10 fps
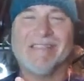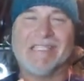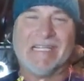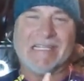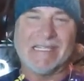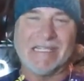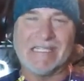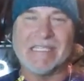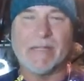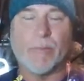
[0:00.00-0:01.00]
Jesus
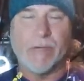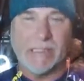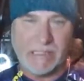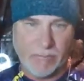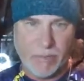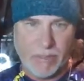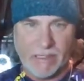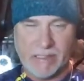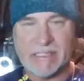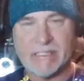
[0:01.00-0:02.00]
is the Prince of
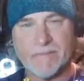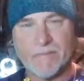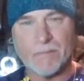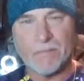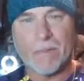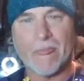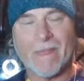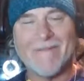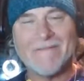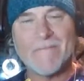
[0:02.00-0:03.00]
Peace.
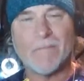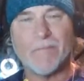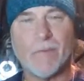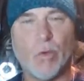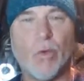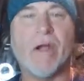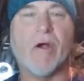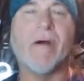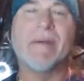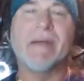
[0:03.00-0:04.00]
We
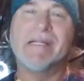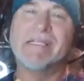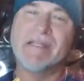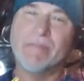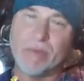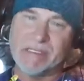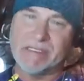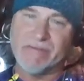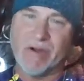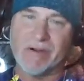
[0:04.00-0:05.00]
are up against the Prince
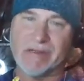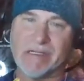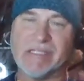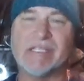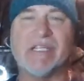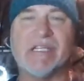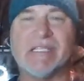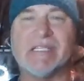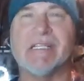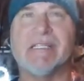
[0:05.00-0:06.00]
of Darkness.
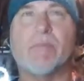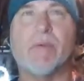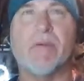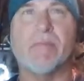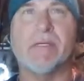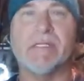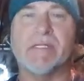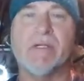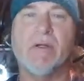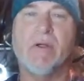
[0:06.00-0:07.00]
Jesus's
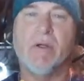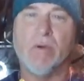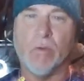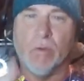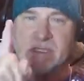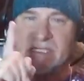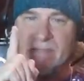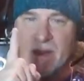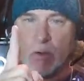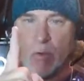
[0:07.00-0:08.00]
purpose was to
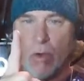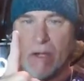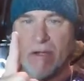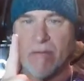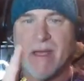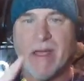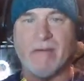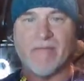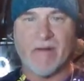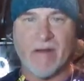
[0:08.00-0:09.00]
make one new
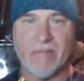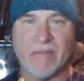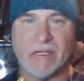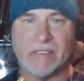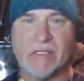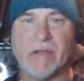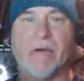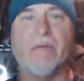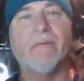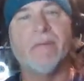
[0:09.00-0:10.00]
man from the
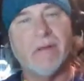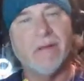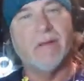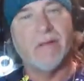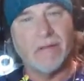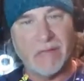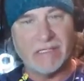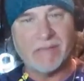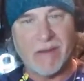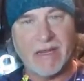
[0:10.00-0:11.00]
two,
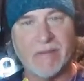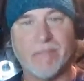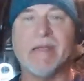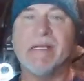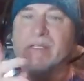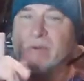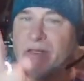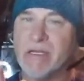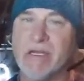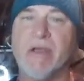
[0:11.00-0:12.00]
thus making peace
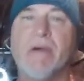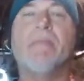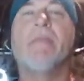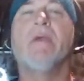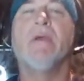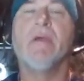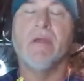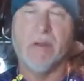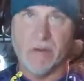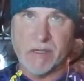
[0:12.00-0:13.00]
within you.
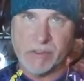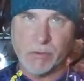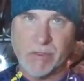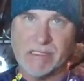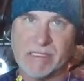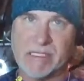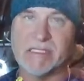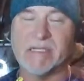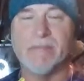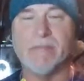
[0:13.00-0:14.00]
You're in a twin
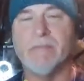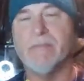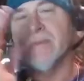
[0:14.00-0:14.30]
system,